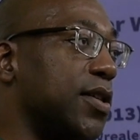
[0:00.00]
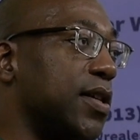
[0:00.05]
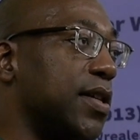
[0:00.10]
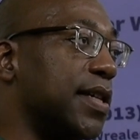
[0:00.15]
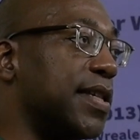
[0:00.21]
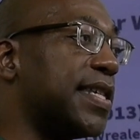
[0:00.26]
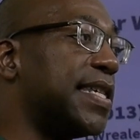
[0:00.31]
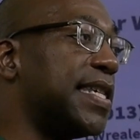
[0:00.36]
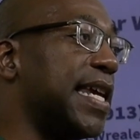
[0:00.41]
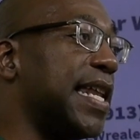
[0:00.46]

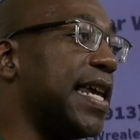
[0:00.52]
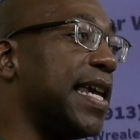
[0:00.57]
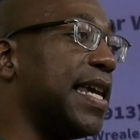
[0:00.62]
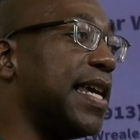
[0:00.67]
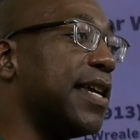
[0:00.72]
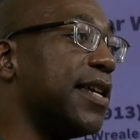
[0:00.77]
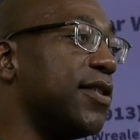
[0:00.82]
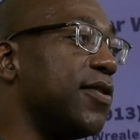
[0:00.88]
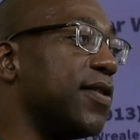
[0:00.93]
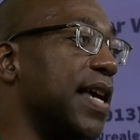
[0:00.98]

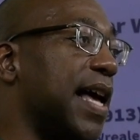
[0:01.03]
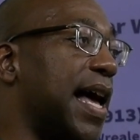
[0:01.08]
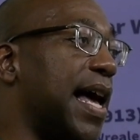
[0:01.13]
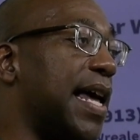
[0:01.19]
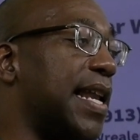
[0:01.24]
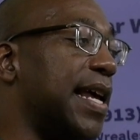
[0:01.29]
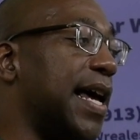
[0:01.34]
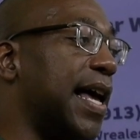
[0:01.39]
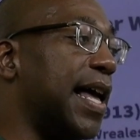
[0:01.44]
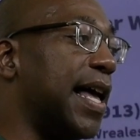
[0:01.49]
city, you
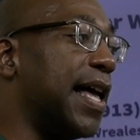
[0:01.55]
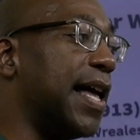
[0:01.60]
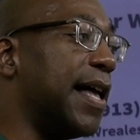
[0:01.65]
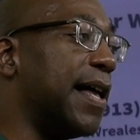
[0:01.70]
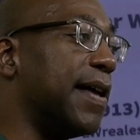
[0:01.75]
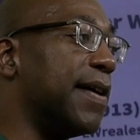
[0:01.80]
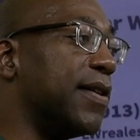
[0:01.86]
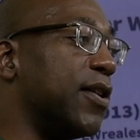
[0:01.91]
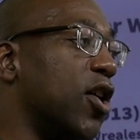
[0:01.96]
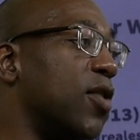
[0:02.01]
got
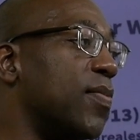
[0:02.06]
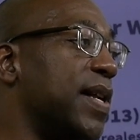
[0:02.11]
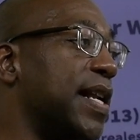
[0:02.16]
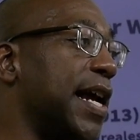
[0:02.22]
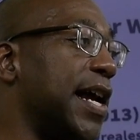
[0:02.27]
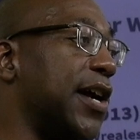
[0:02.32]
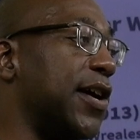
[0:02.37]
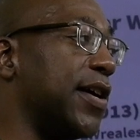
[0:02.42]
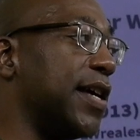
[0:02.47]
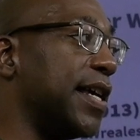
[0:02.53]
urban
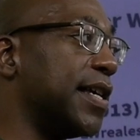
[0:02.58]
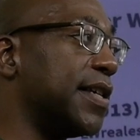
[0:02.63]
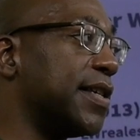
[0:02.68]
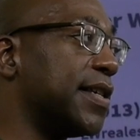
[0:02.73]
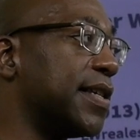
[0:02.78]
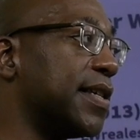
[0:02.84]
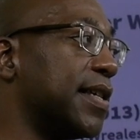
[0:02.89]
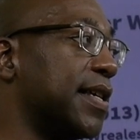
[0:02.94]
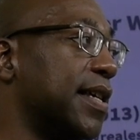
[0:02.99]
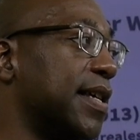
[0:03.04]

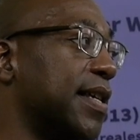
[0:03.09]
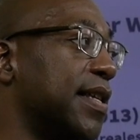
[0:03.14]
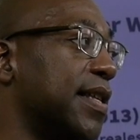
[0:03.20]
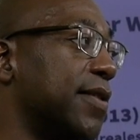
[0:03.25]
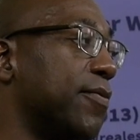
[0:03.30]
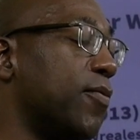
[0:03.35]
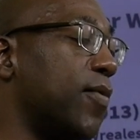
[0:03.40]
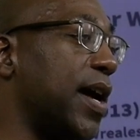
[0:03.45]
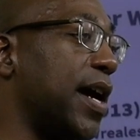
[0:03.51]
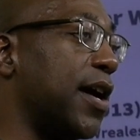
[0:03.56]
areas
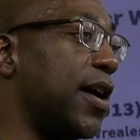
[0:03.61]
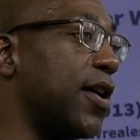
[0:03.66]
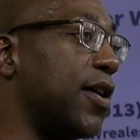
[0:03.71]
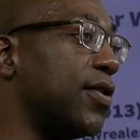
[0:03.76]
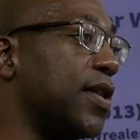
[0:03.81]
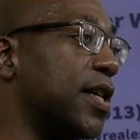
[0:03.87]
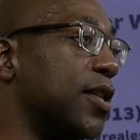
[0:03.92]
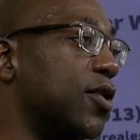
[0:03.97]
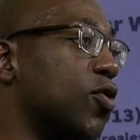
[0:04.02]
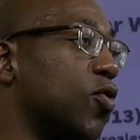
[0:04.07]
where
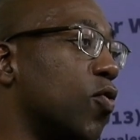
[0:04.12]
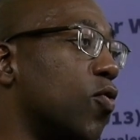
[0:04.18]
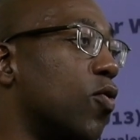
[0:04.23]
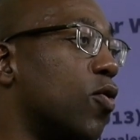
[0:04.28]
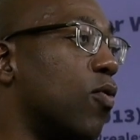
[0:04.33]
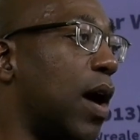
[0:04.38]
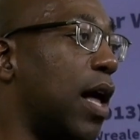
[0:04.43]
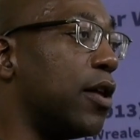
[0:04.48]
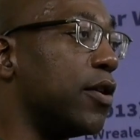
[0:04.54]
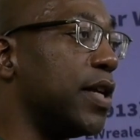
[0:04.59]
the school
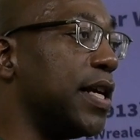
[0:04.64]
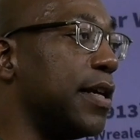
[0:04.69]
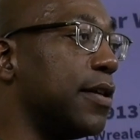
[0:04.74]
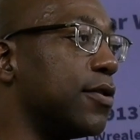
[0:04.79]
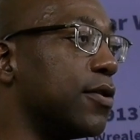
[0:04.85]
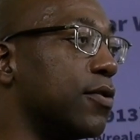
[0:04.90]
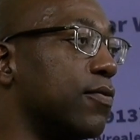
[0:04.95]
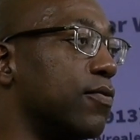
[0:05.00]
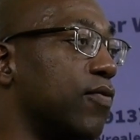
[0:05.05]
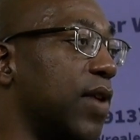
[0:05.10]

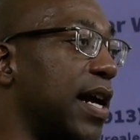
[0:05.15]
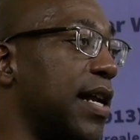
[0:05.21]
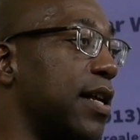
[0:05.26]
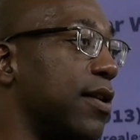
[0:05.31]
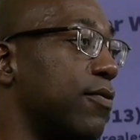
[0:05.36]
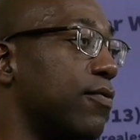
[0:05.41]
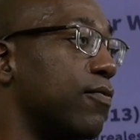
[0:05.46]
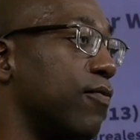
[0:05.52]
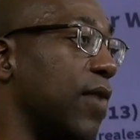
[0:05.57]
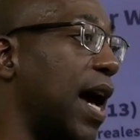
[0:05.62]
qualities are
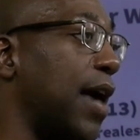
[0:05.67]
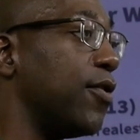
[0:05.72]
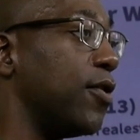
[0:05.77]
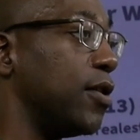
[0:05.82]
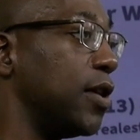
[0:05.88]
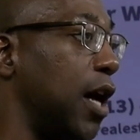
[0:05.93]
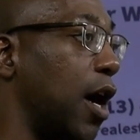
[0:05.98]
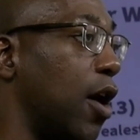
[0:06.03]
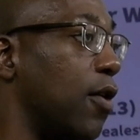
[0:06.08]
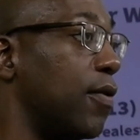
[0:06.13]
rated rather
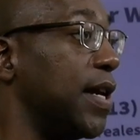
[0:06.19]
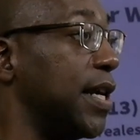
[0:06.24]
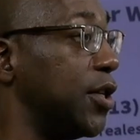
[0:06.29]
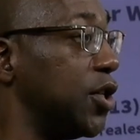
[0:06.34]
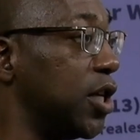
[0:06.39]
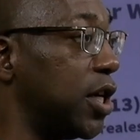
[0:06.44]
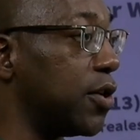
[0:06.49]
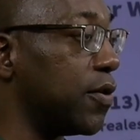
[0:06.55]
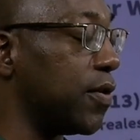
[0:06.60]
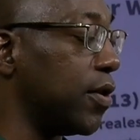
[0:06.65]
low in
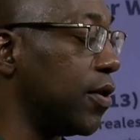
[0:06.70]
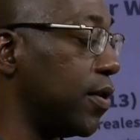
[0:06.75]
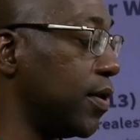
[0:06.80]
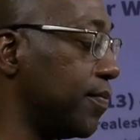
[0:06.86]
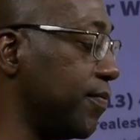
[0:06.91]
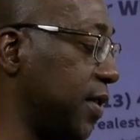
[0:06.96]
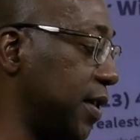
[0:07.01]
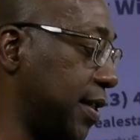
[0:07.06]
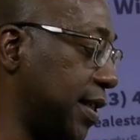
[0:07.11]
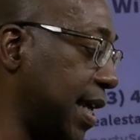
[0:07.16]
general,
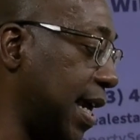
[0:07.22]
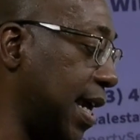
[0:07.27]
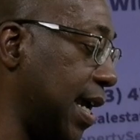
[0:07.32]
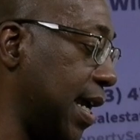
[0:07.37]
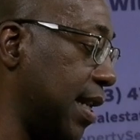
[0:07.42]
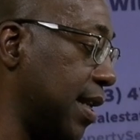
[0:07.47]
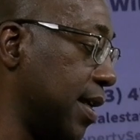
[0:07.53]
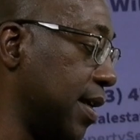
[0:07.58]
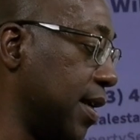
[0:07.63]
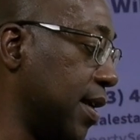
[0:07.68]
I'm just
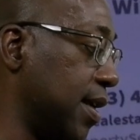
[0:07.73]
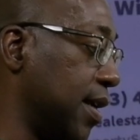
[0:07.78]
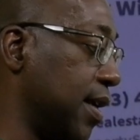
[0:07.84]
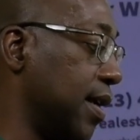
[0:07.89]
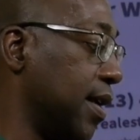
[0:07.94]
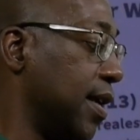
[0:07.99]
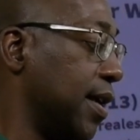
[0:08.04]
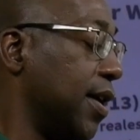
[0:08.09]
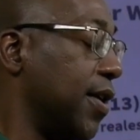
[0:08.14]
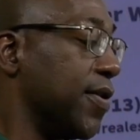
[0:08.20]
saying,
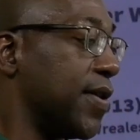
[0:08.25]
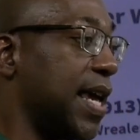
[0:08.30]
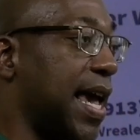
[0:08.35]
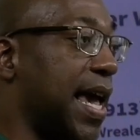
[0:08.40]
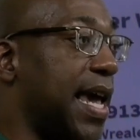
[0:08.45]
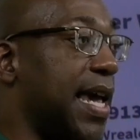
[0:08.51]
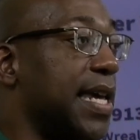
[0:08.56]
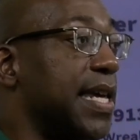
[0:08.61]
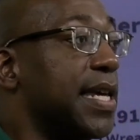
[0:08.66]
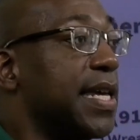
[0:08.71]

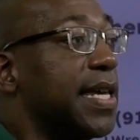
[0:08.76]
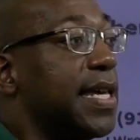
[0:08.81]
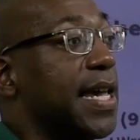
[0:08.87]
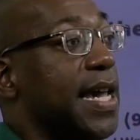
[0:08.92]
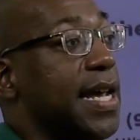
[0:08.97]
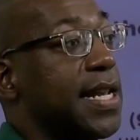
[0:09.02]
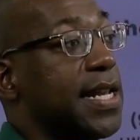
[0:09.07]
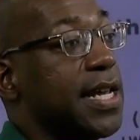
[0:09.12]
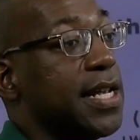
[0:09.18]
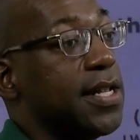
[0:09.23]
okay?
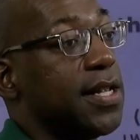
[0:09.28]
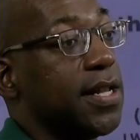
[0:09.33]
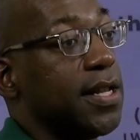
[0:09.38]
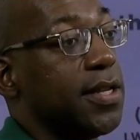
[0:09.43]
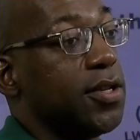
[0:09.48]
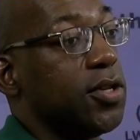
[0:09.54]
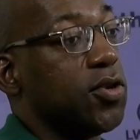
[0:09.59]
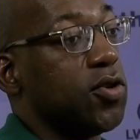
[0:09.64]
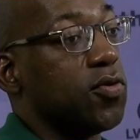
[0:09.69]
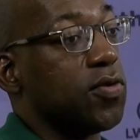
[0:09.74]
And then
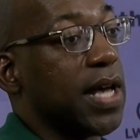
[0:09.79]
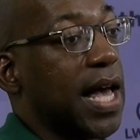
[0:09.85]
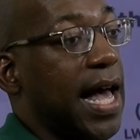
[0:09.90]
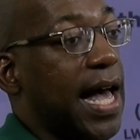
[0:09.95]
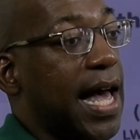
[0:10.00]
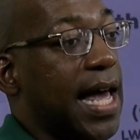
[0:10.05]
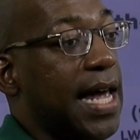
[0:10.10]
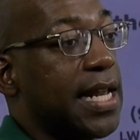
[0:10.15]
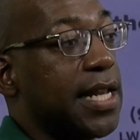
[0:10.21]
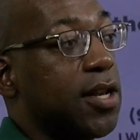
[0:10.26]
you
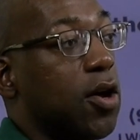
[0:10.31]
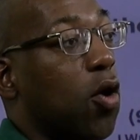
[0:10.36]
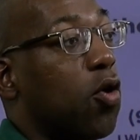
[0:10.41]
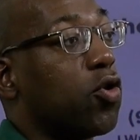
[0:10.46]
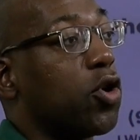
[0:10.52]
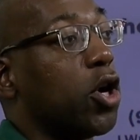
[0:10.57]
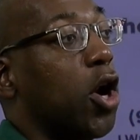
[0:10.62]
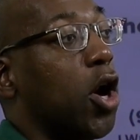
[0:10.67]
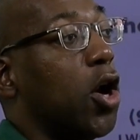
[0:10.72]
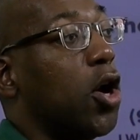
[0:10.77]
got
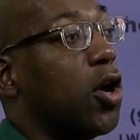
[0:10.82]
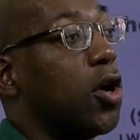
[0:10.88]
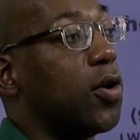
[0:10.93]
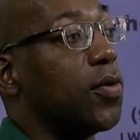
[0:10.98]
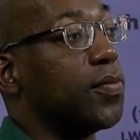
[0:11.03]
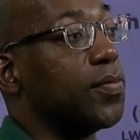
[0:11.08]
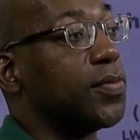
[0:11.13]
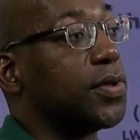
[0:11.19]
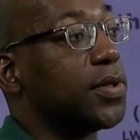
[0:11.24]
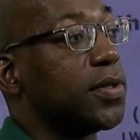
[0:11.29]
older
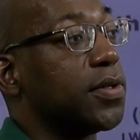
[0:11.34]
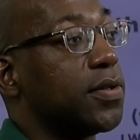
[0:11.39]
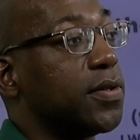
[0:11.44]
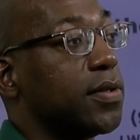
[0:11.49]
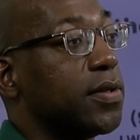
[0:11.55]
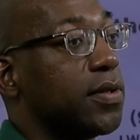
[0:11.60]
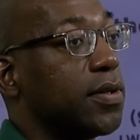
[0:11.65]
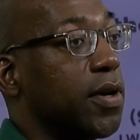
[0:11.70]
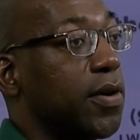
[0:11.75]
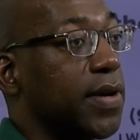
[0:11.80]
homes,
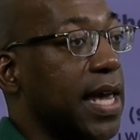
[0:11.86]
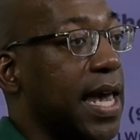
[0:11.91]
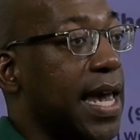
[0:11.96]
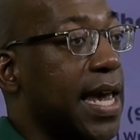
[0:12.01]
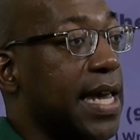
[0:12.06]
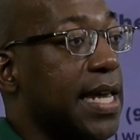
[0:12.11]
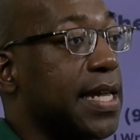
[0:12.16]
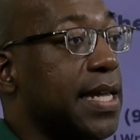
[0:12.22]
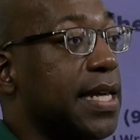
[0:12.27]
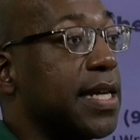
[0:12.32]

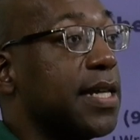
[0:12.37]
okay?